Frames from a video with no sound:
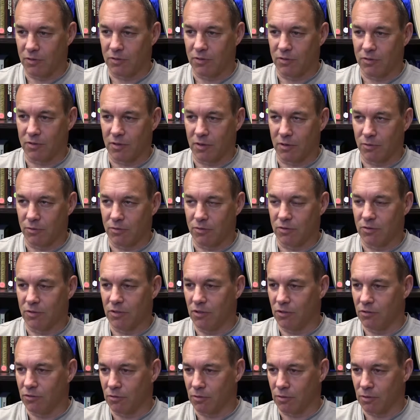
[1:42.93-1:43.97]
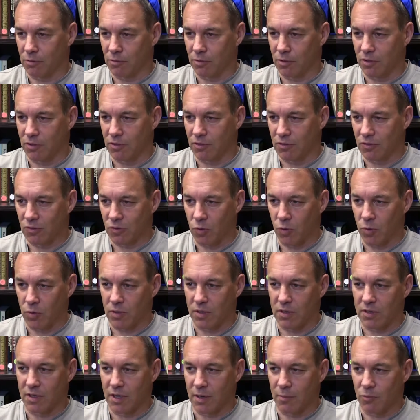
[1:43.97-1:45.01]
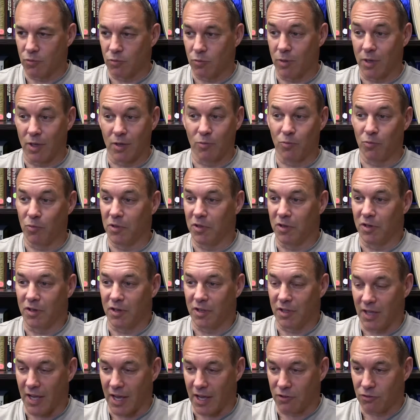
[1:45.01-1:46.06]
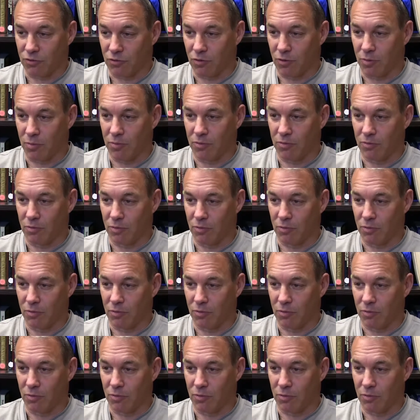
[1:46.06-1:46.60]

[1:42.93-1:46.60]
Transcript: since I was a teacher in the religious school at the time, was we had real classrooms.